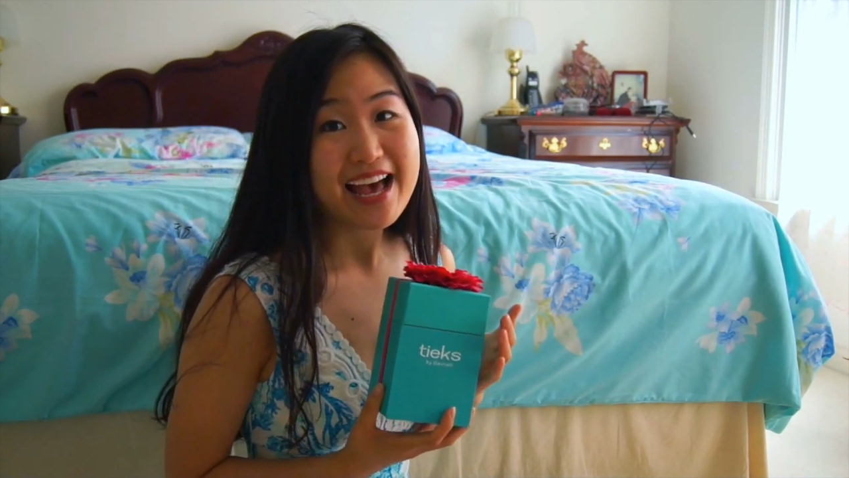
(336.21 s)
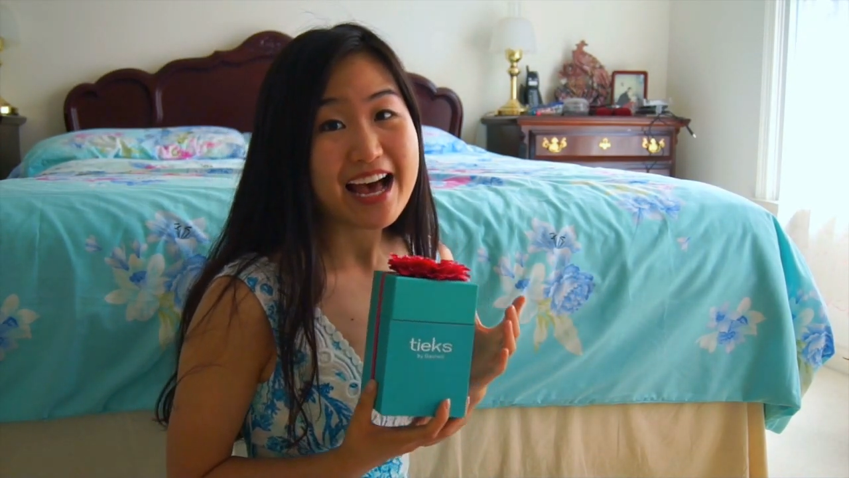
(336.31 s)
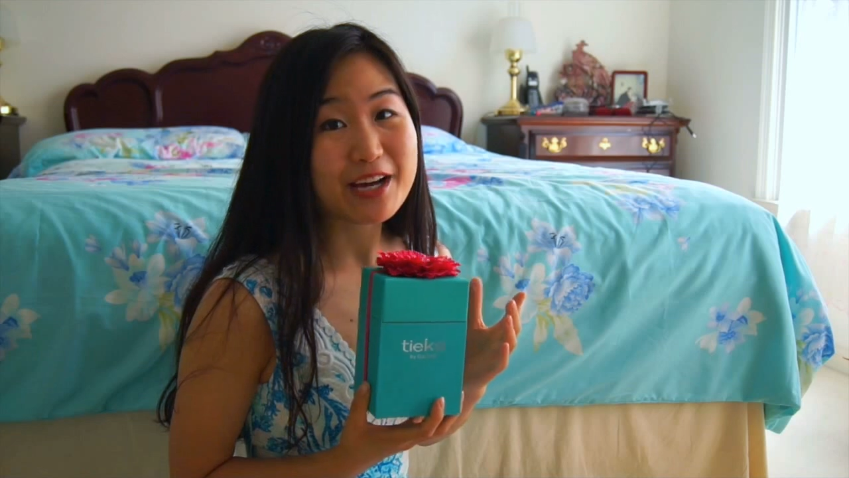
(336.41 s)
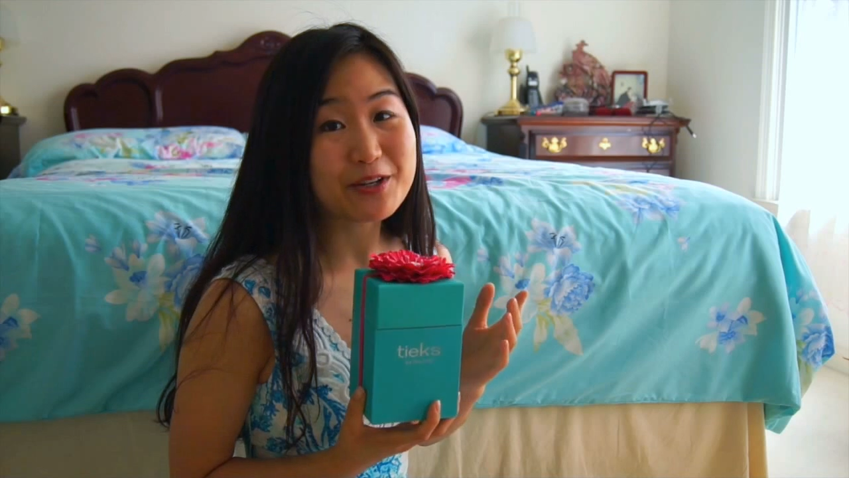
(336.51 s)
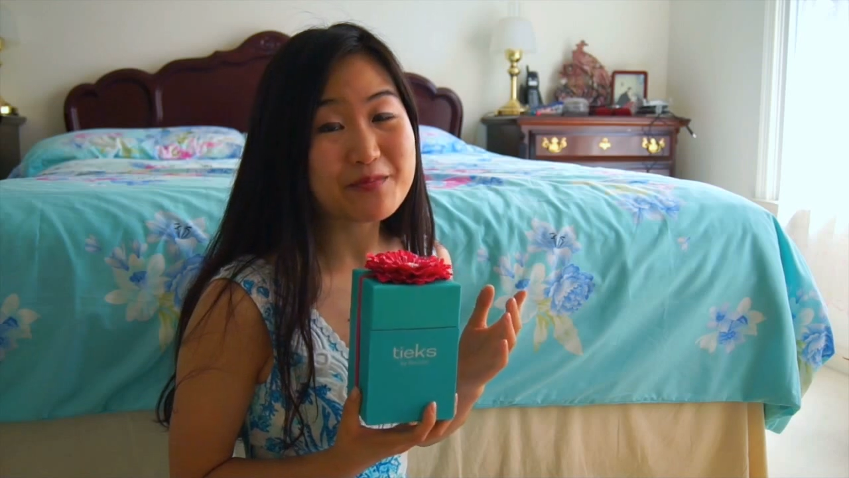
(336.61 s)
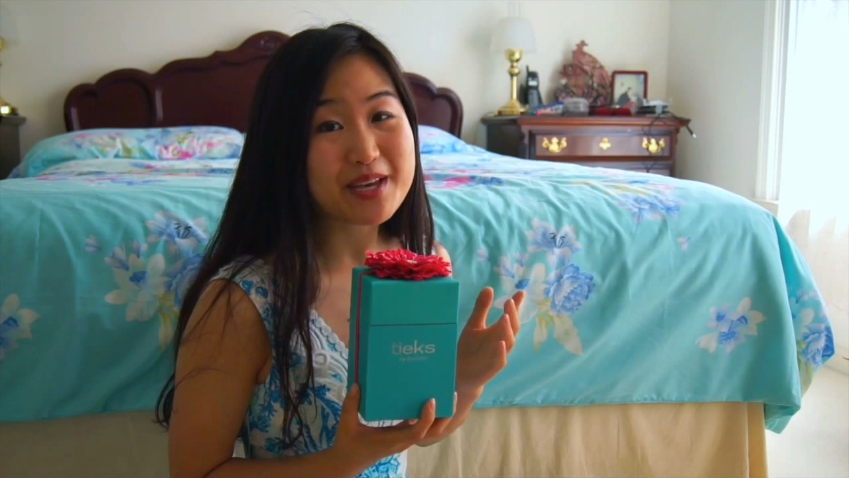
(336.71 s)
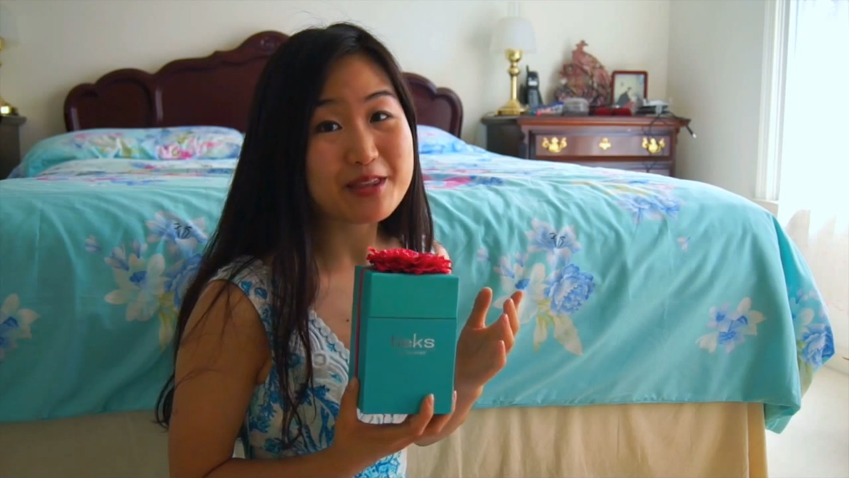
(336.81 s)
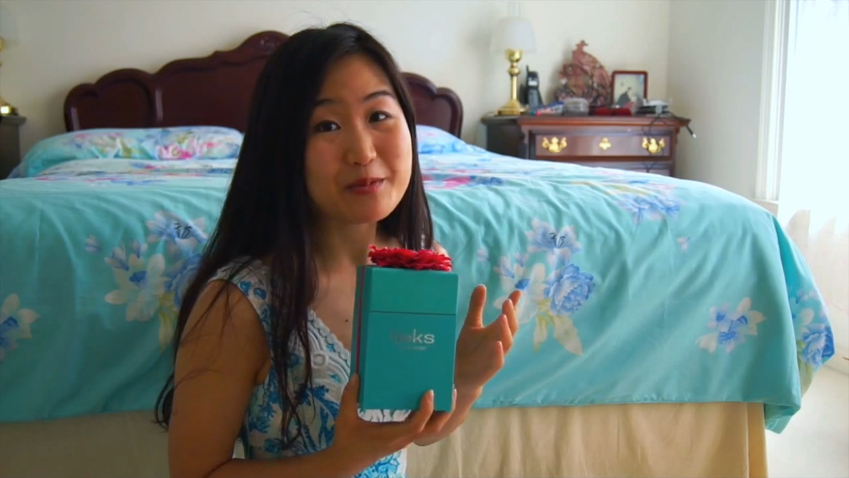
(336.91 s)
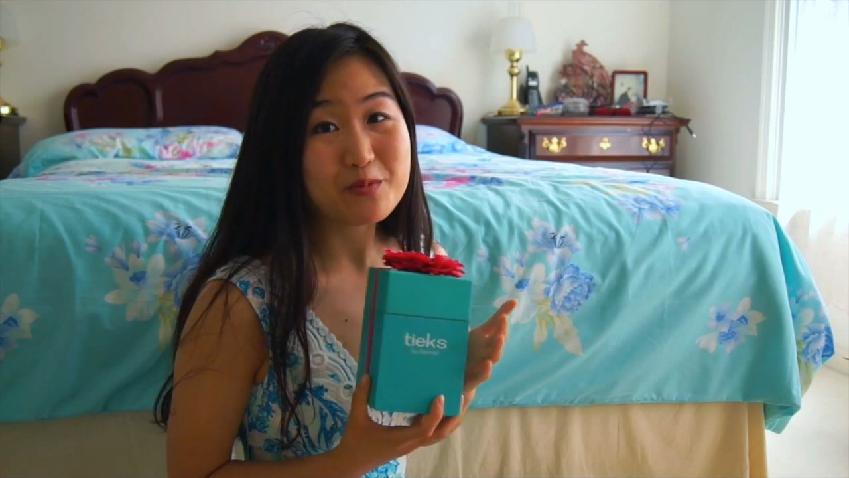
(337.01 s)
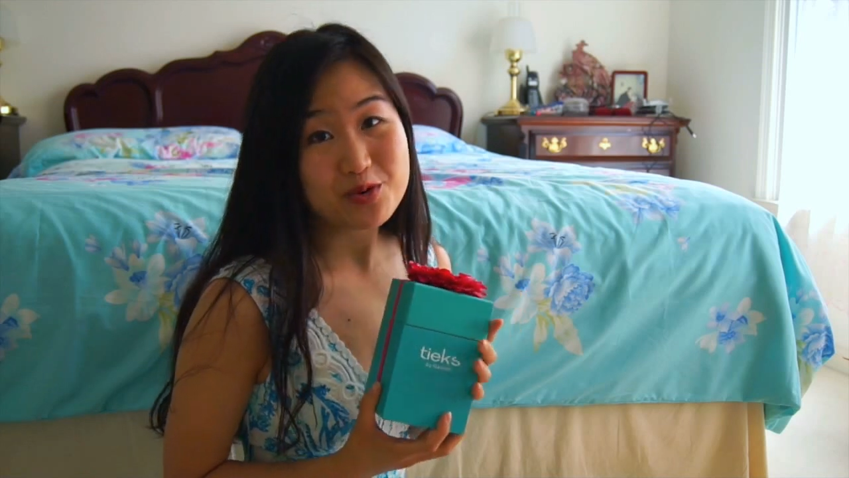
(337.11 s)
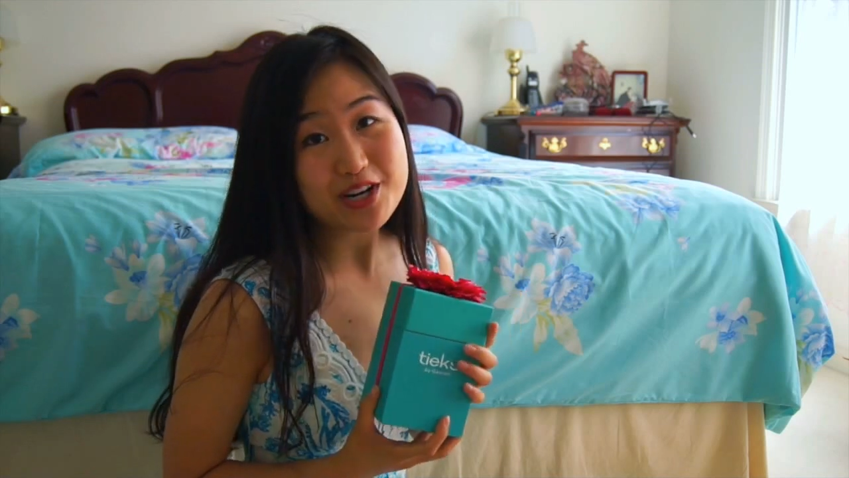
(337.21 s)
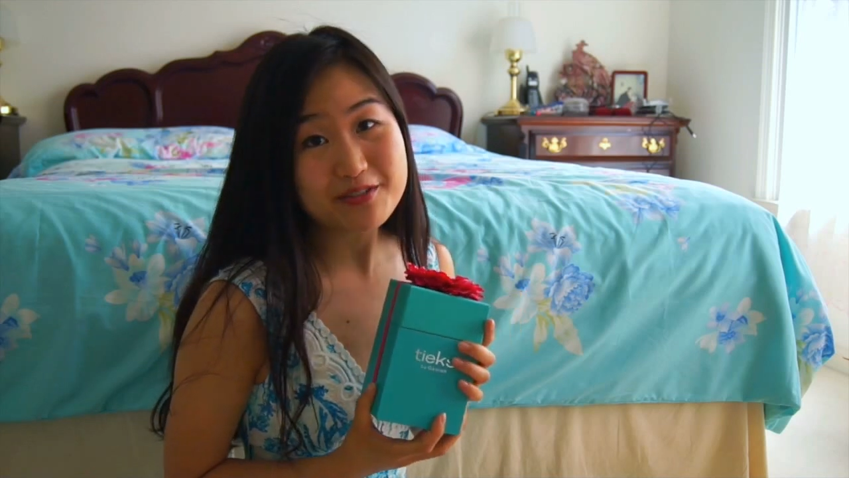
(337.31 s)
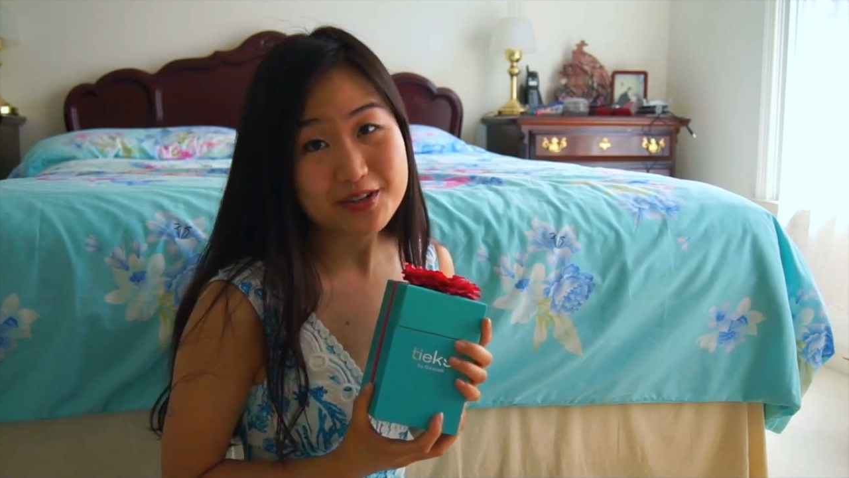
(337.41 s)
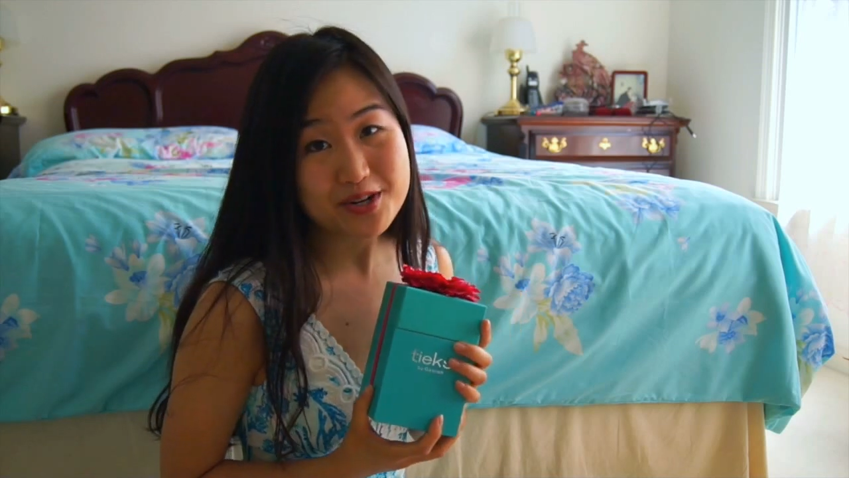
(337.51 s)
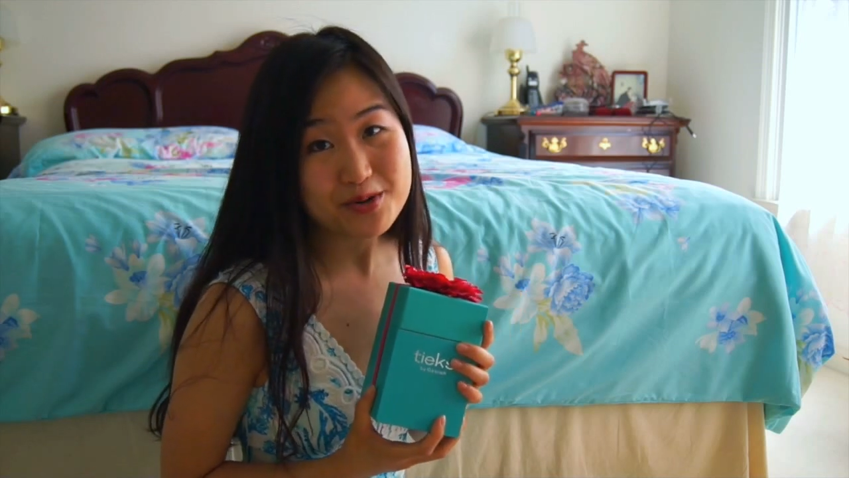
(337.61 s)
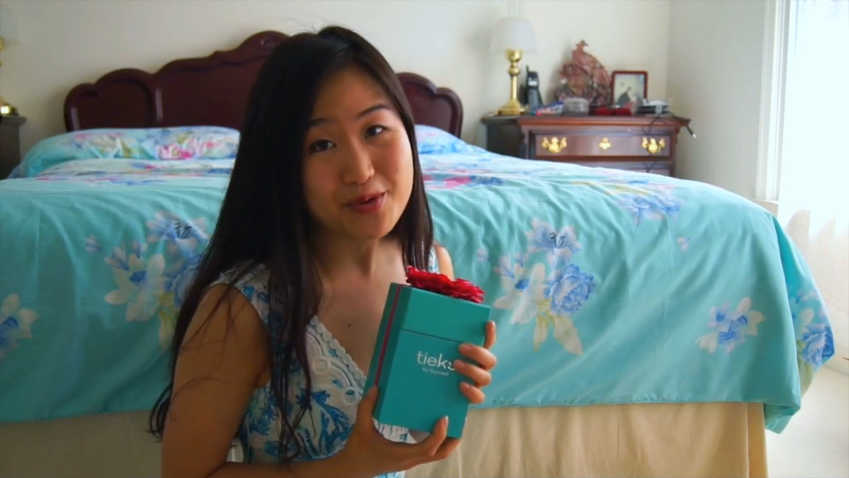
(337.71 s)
how to make them work for your